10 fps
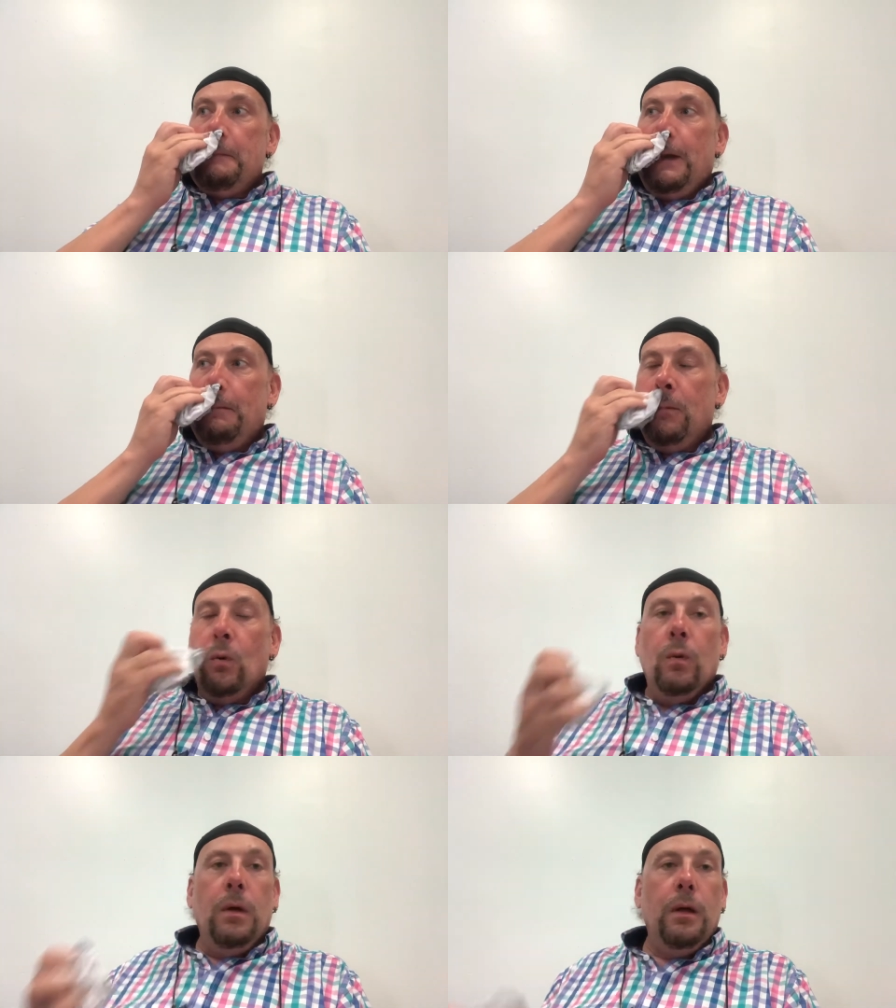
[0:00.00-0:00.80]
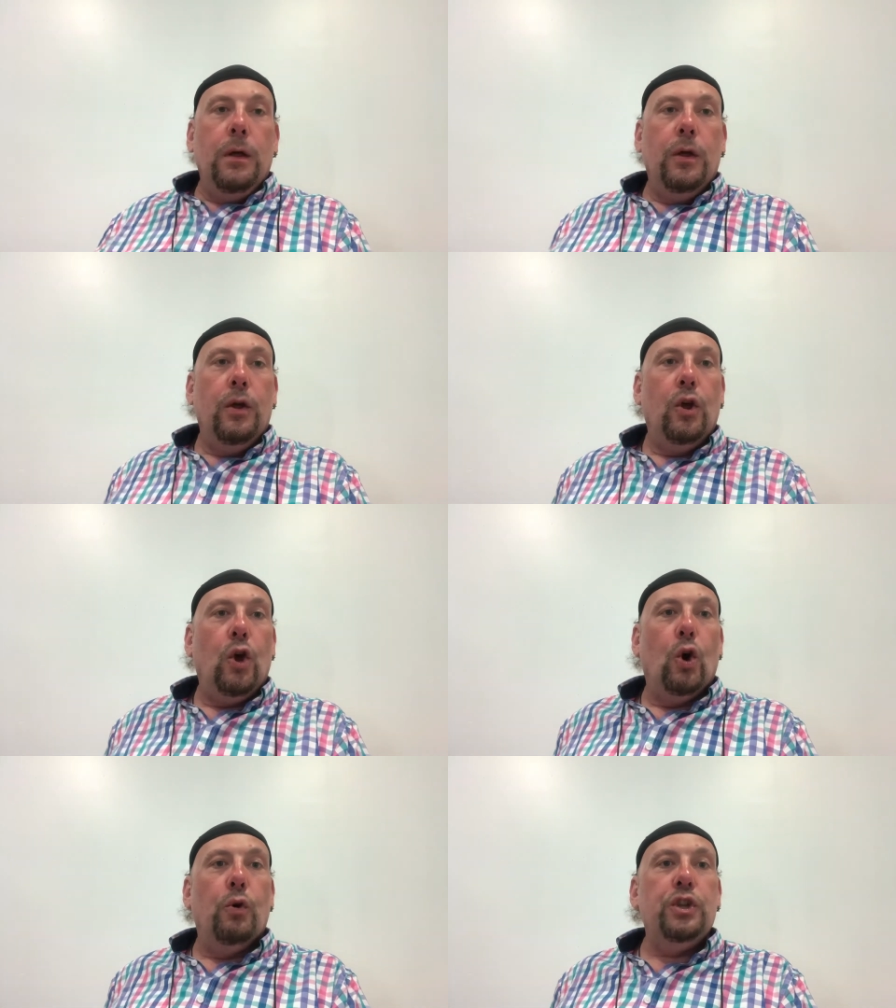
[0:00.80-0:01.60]
humble
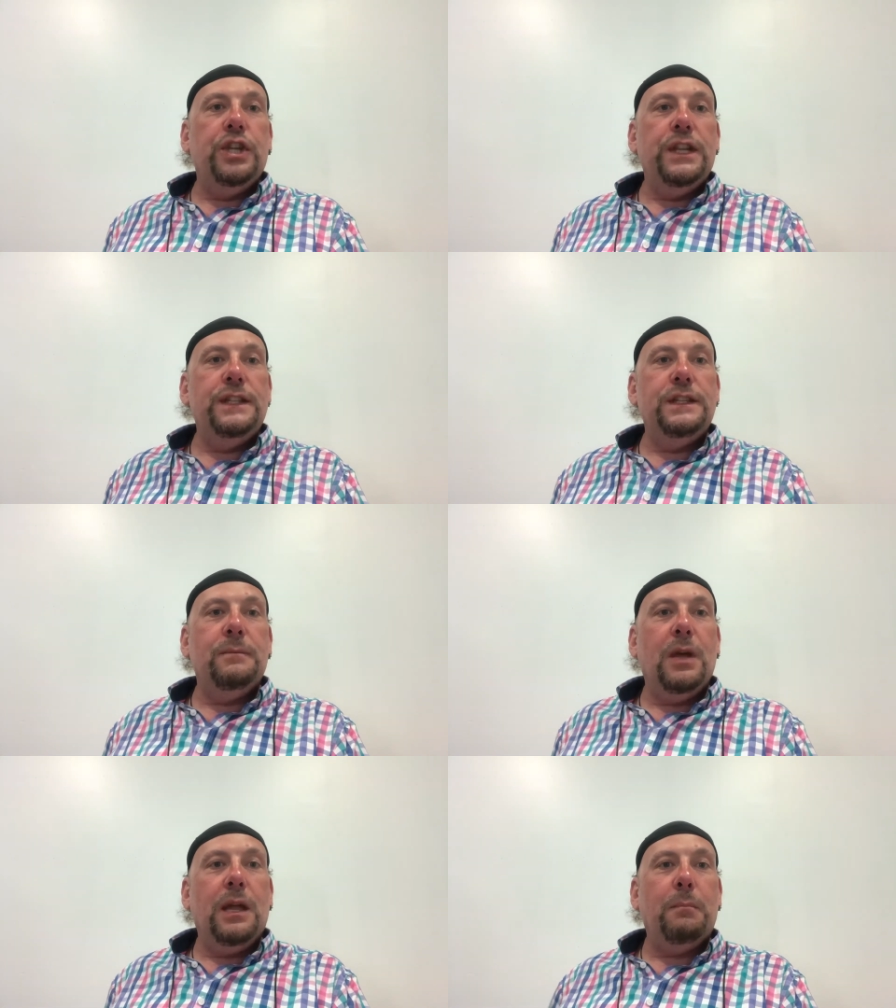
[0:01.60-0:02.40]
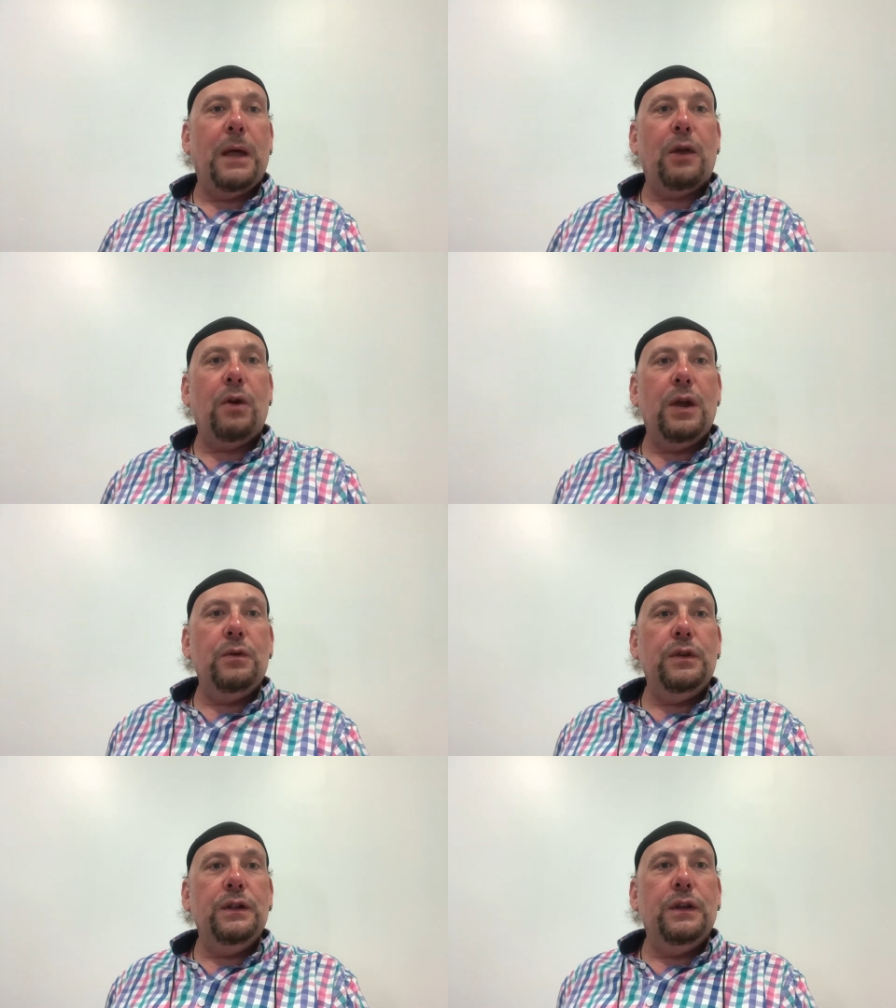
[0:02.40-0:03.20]
origins and my
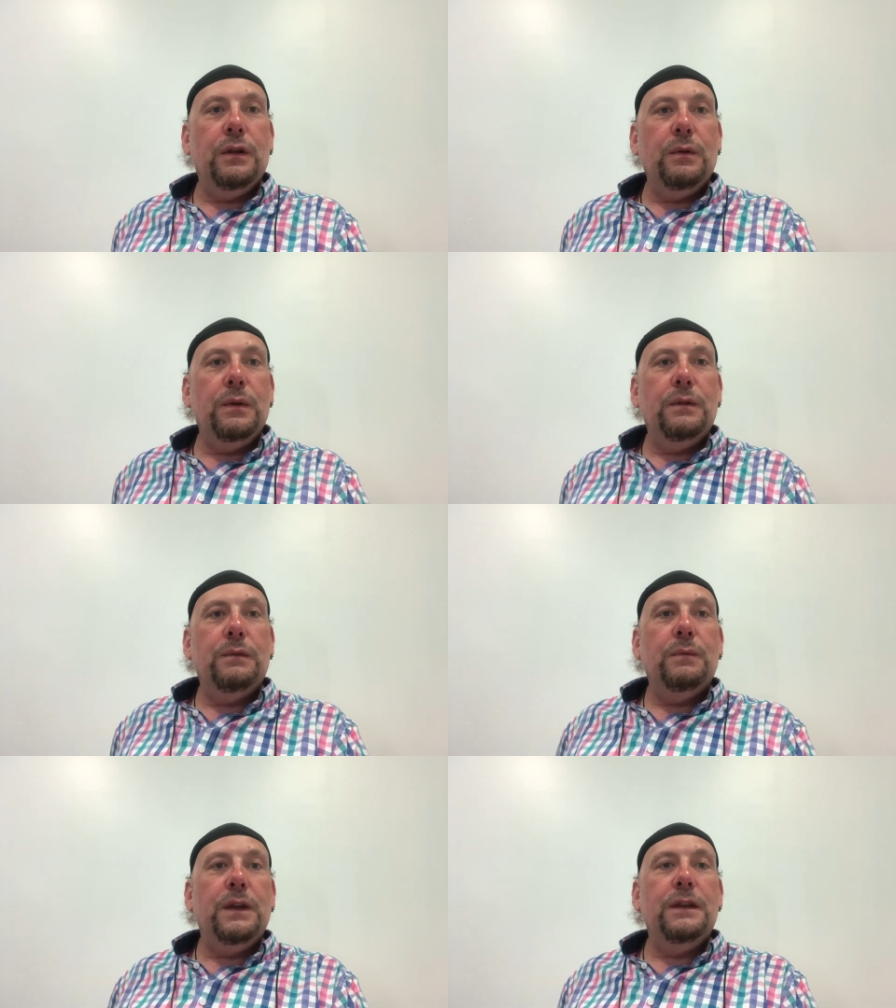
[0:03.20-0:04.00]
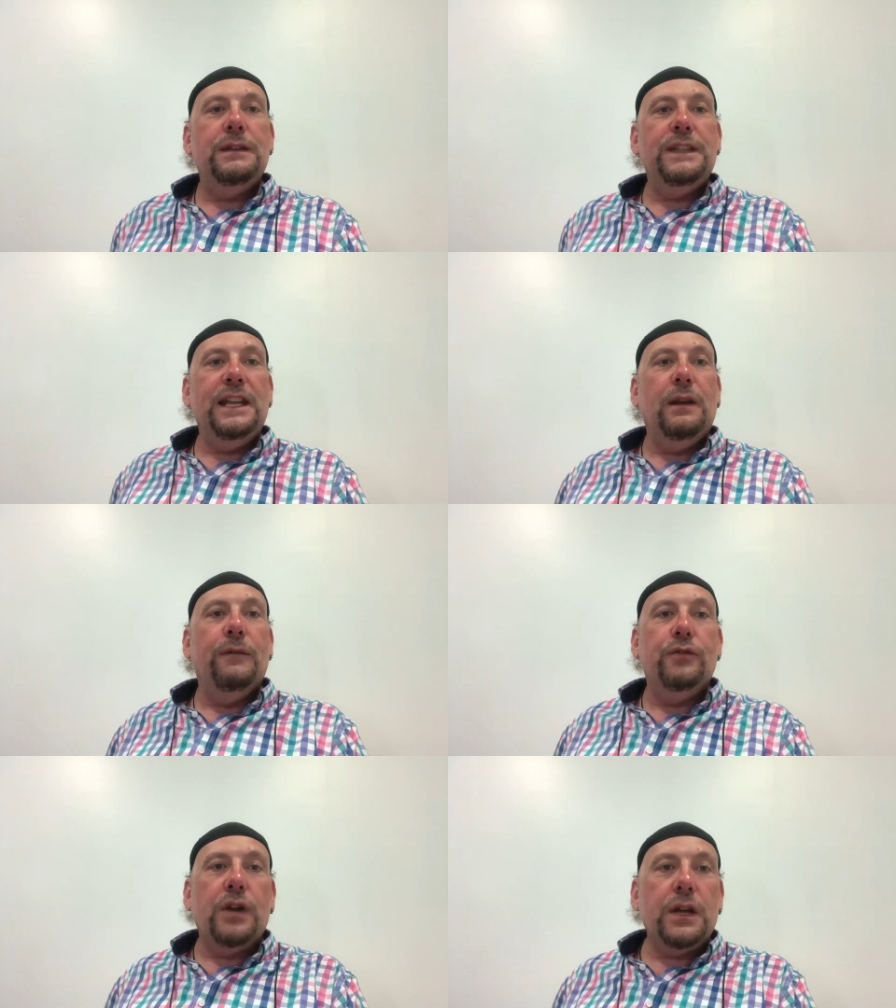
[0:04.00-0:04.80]
background, you know, we didn't see a
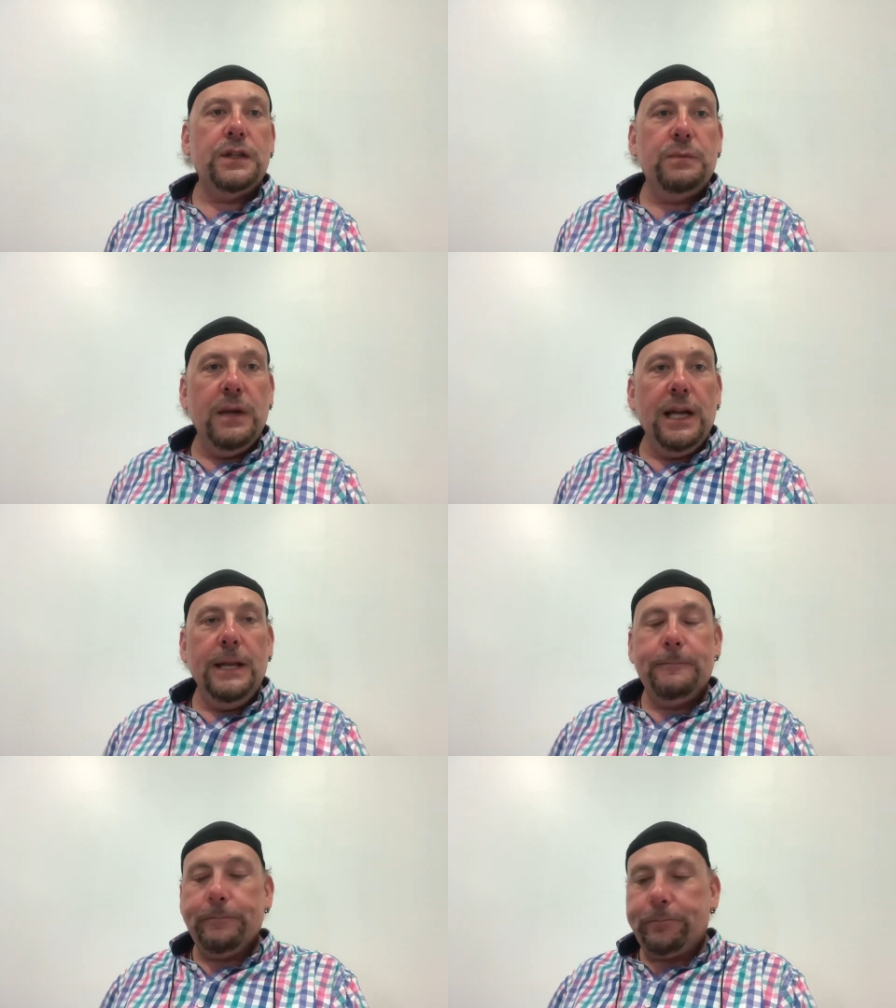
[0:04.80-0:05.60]
lot of drugs, really.